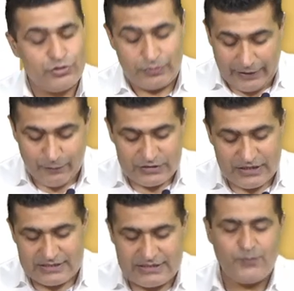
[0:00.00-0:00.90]
I would say
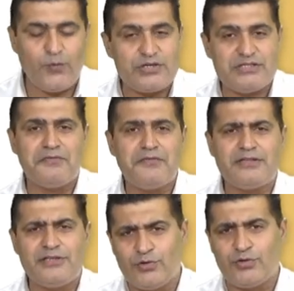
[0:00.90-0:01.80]
somewhere
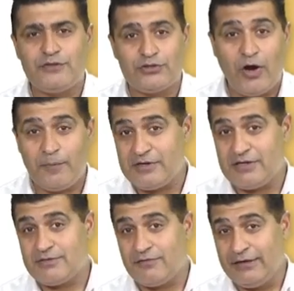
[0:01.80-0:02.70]
the tone of the top in
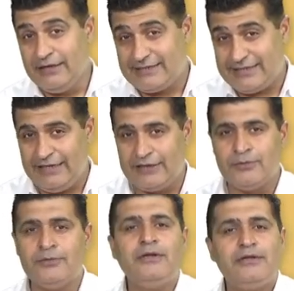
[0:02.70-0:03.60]
terms of really telling
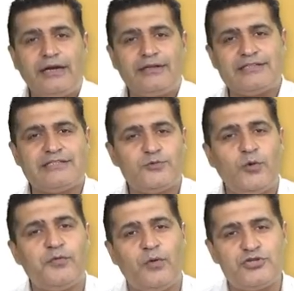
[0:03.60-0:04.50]
you that this is
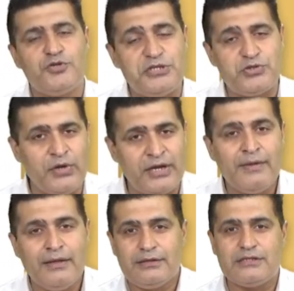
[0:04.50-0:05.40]
what one should be doing,
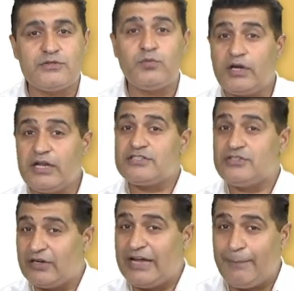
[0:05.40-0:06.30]
this is what is
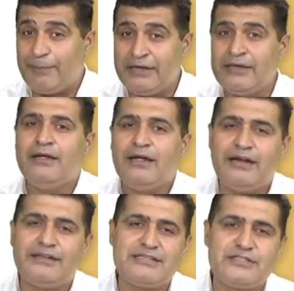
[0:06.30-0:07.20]
not happening,
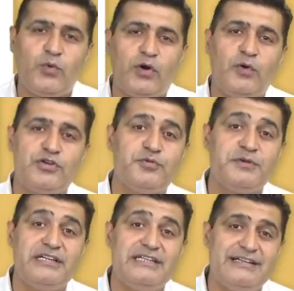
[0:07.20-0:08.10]
and this is what one should be
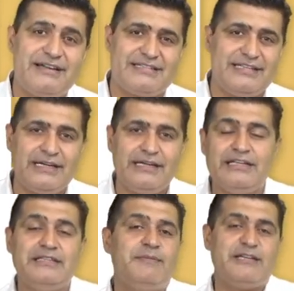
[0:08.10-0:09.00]
really addressing
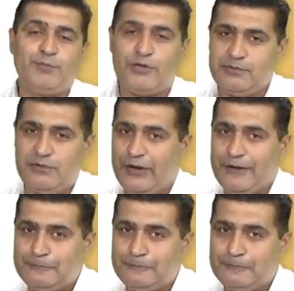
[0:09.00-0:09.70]
in the best possible way.